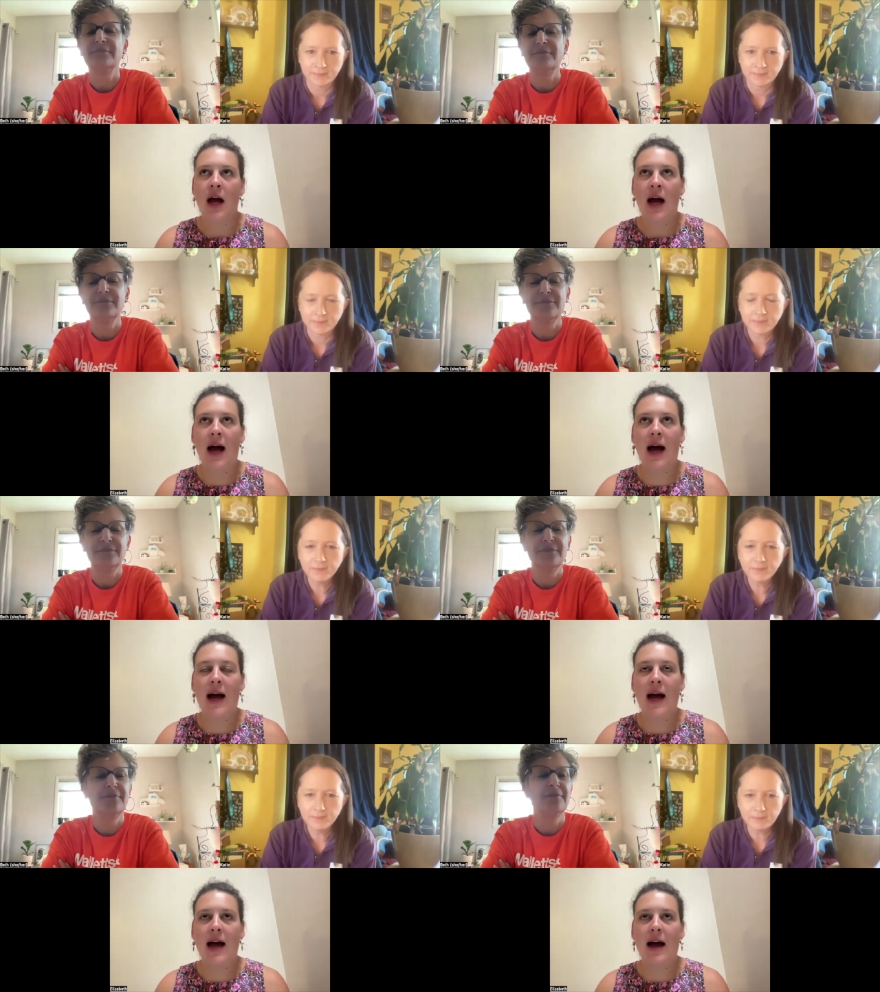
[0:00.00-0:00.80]

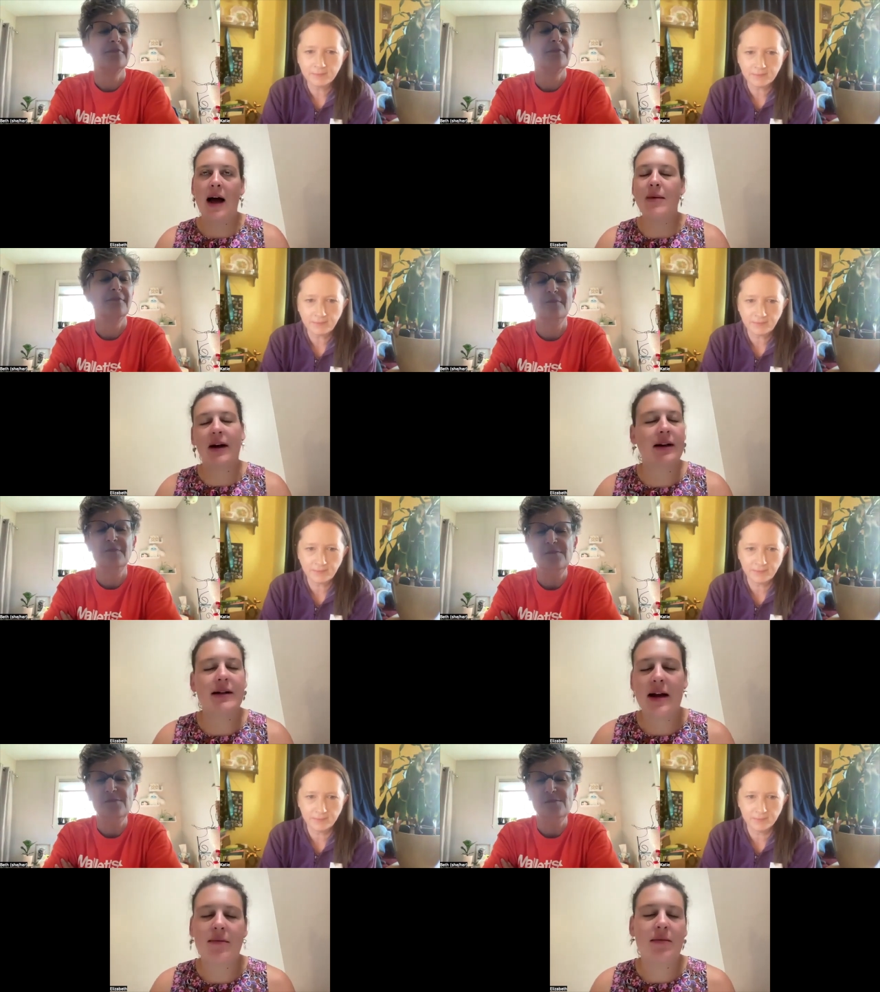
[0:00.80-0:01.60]
Speaker 1: uh, I'm not going to
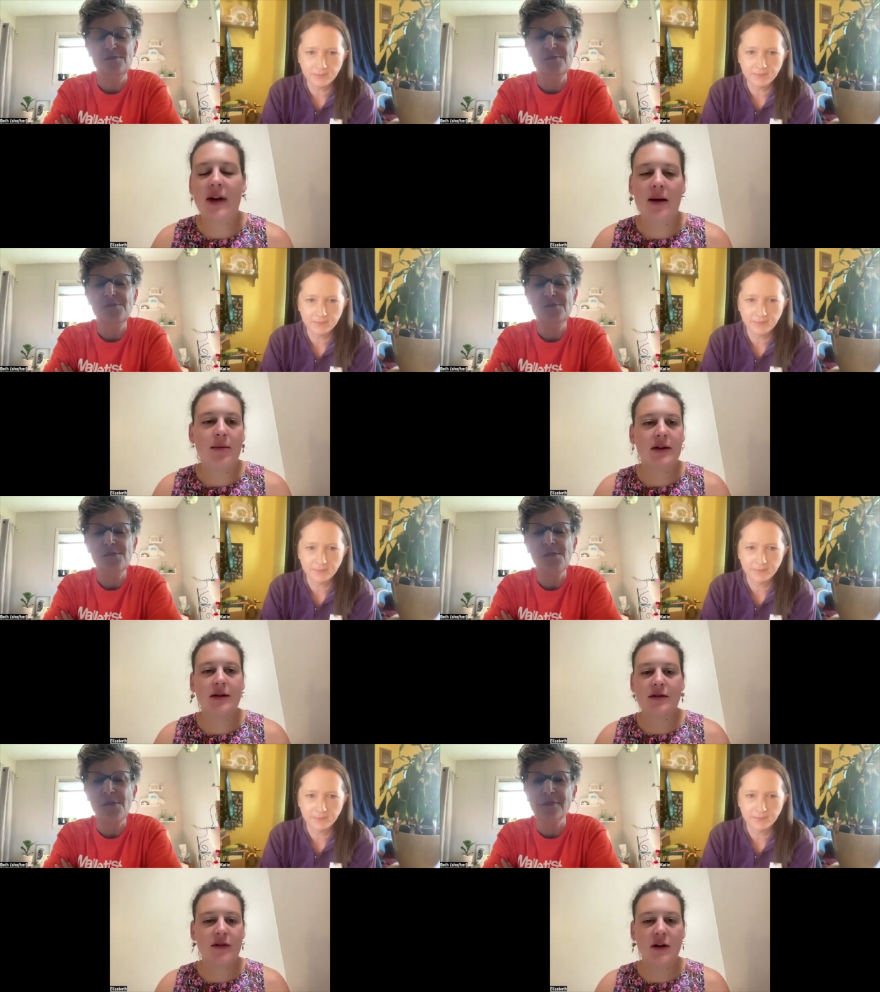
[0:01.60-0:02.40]
name them, but
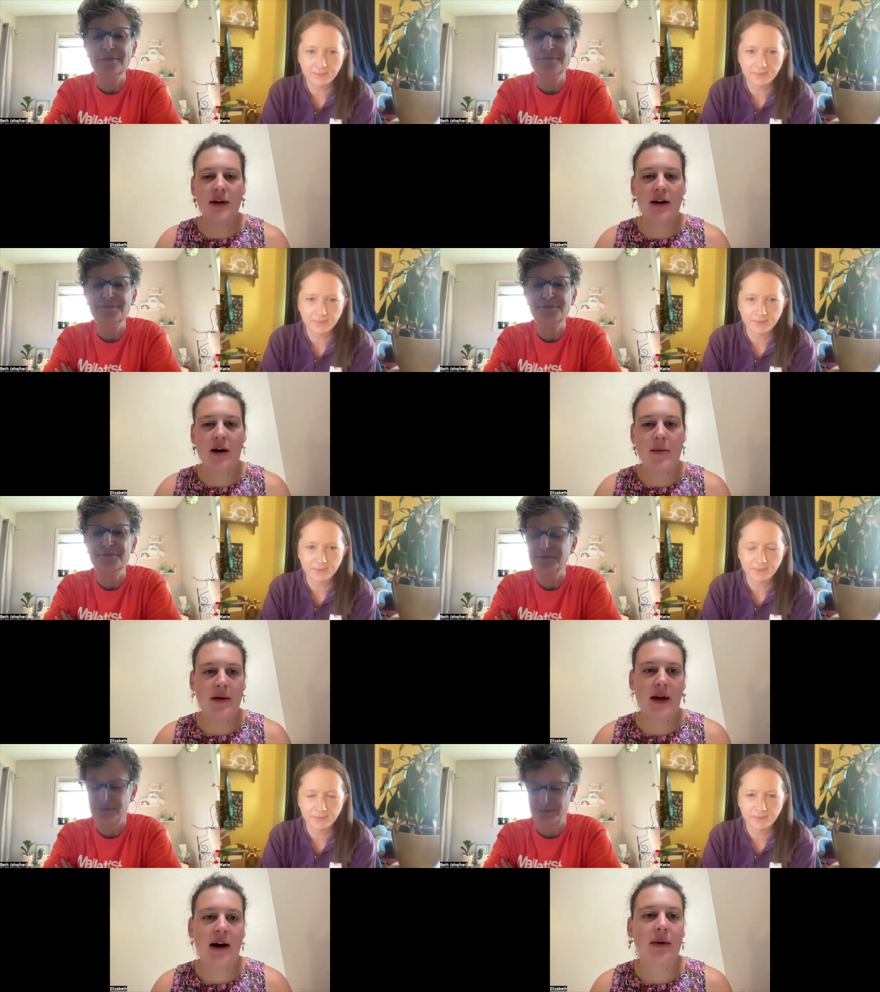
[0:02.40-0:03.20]
there's a few in Ann Arbor
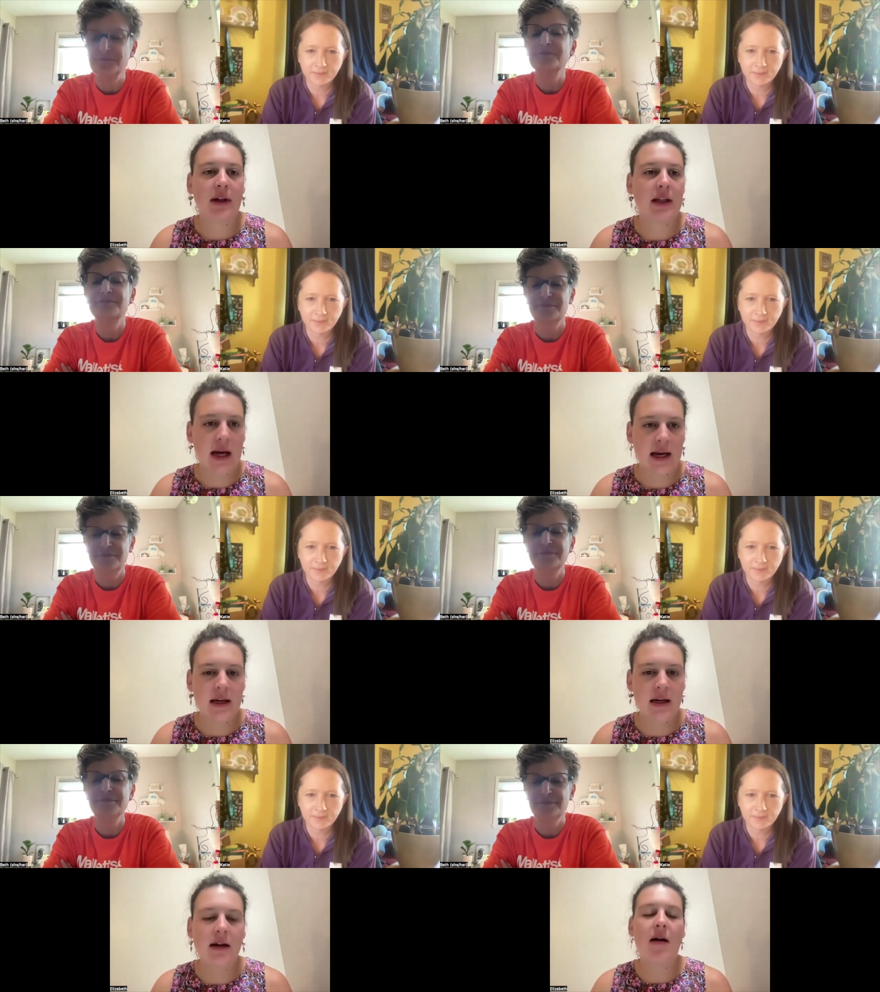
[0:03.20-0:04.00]
that I really
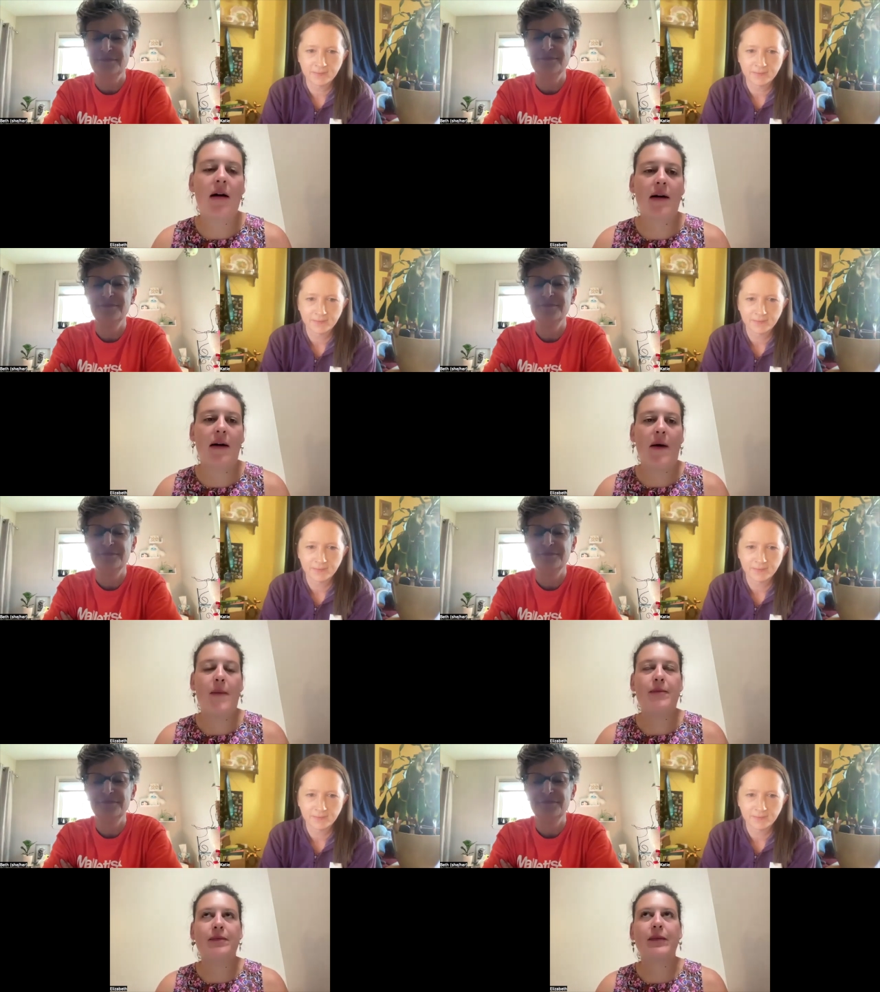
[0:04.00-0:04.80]
like
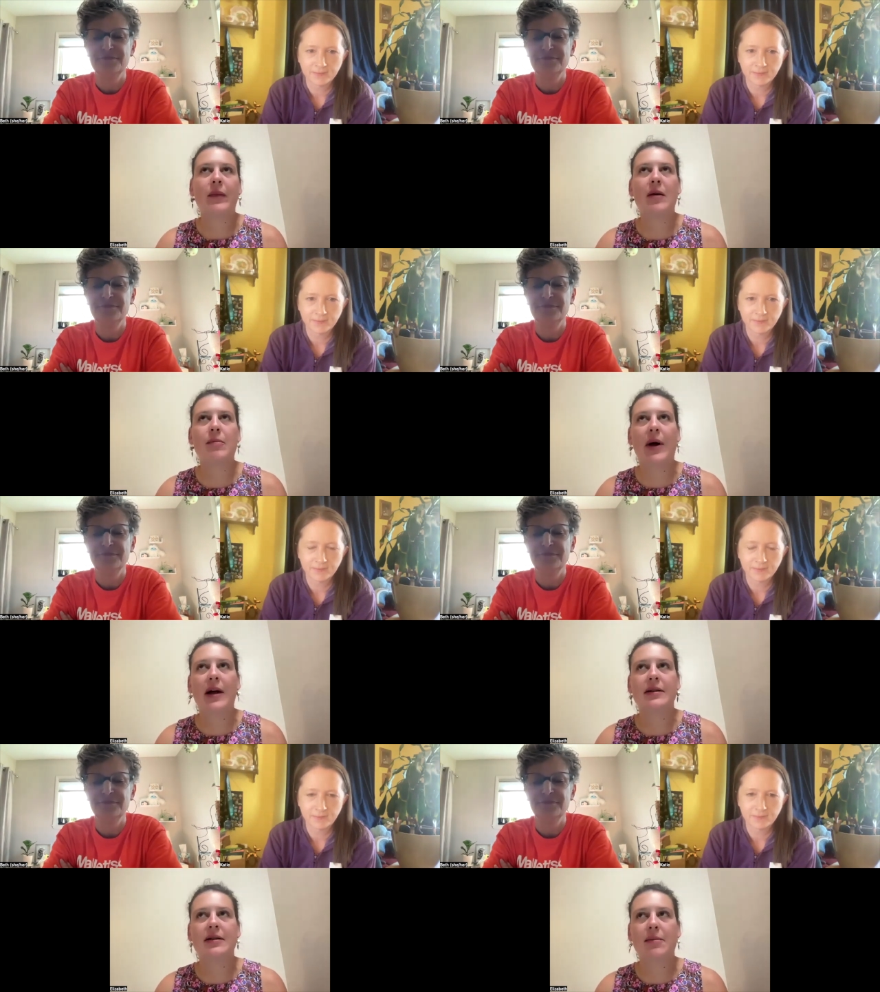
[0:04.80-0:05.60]
um
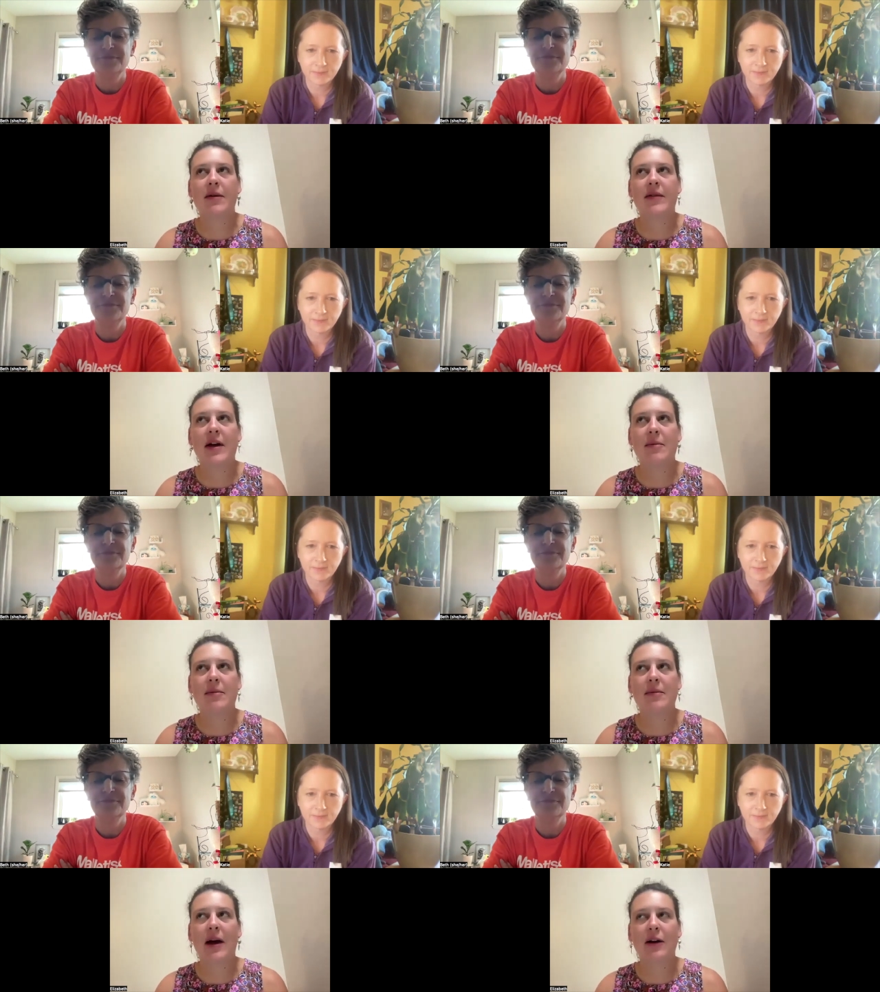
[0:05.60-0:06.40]
but some of
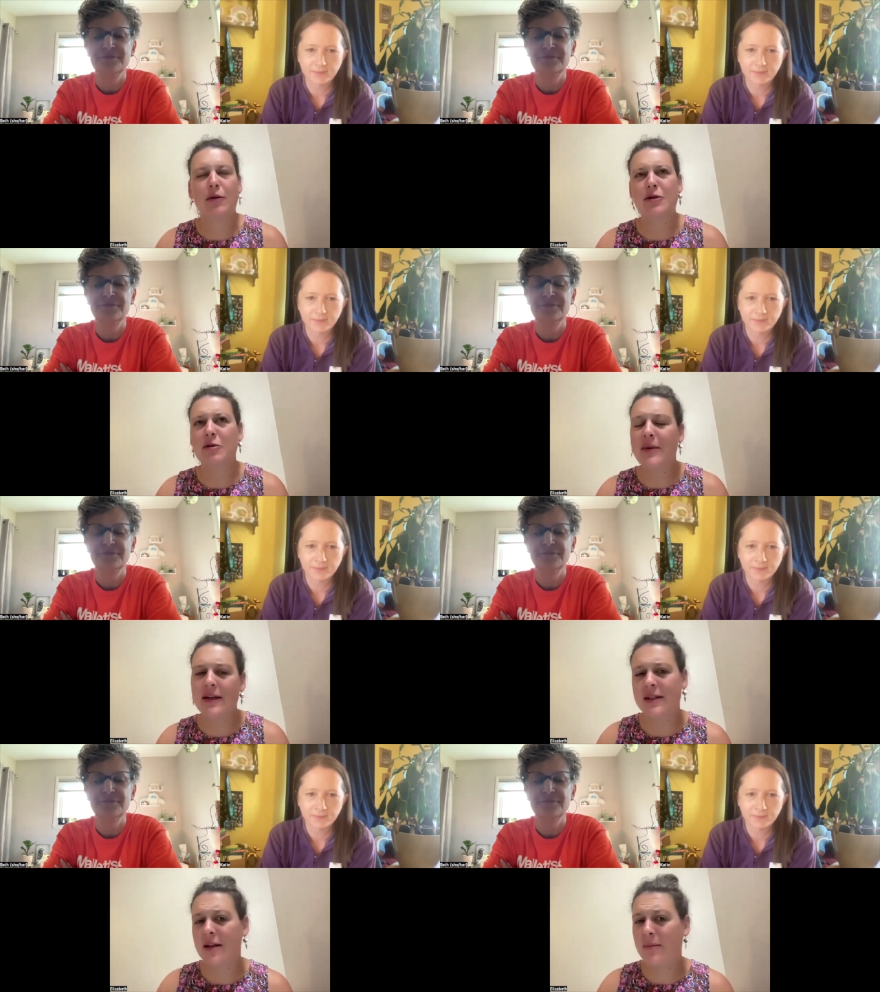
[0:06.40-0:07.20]
them i go to
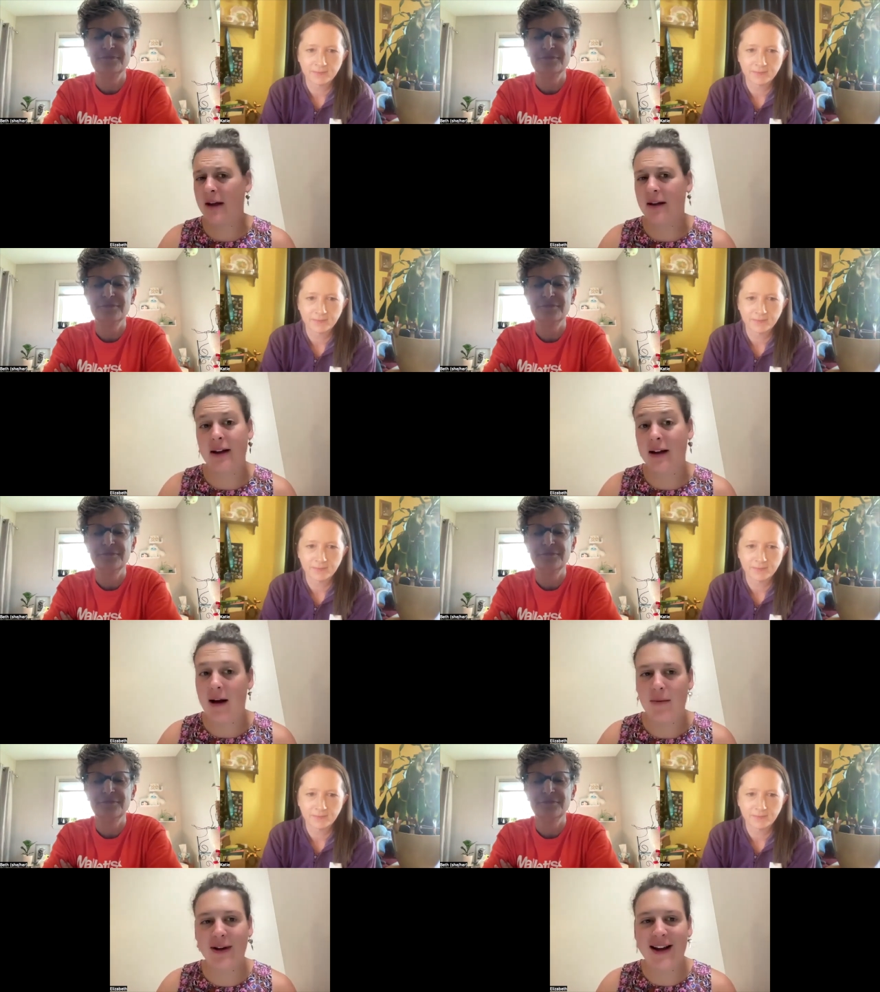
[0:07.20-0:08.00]
because they make like
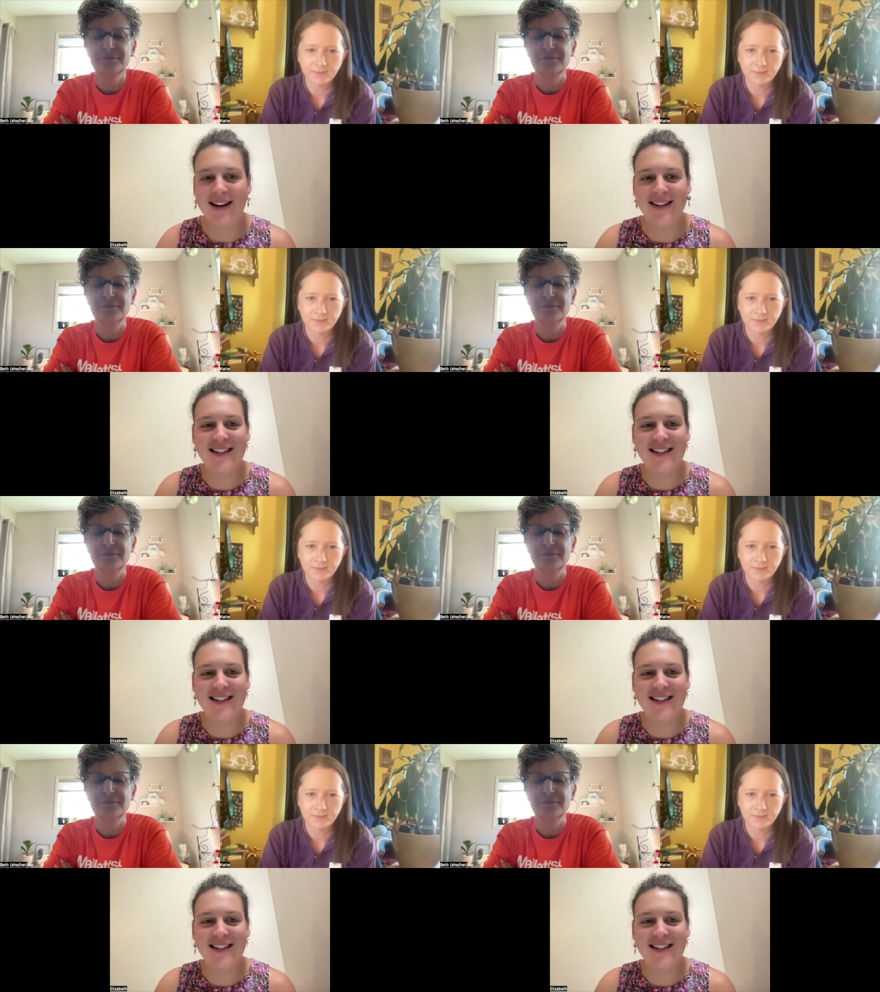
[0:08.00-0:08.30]
complicated